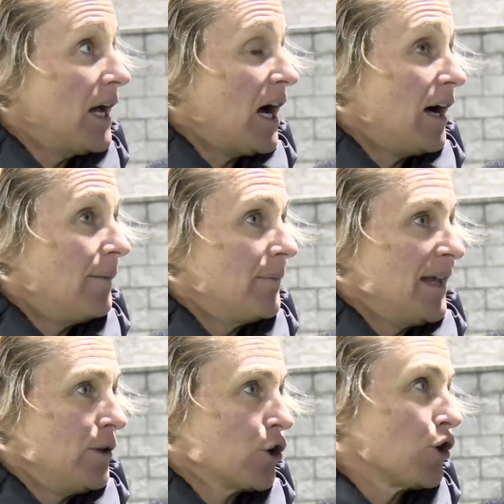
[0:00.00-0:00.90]
um,
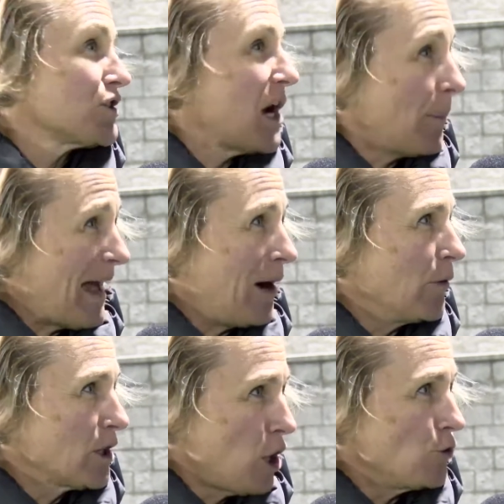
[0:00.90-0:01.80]
and the girls help out
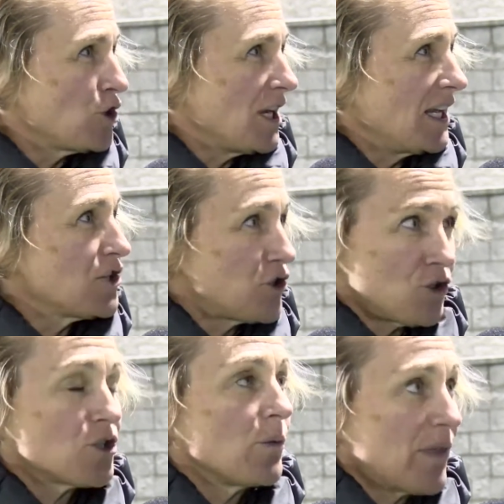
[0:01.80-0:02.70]
with coaching and
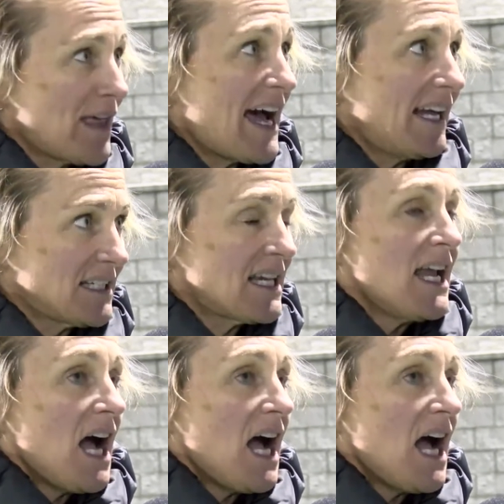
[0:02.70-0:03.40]
assisting with that.